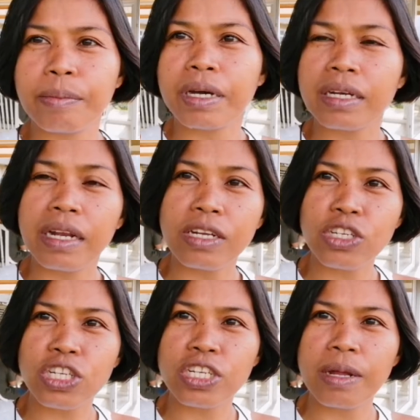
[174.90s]

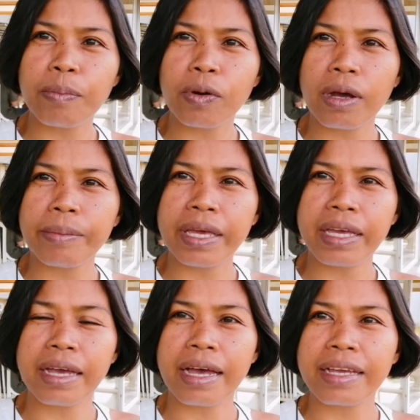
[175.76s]
Mag-lunch na po
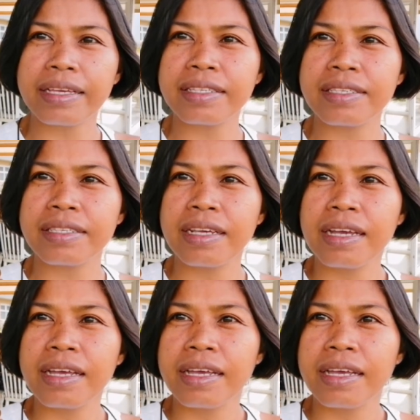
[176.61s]
kami, guys.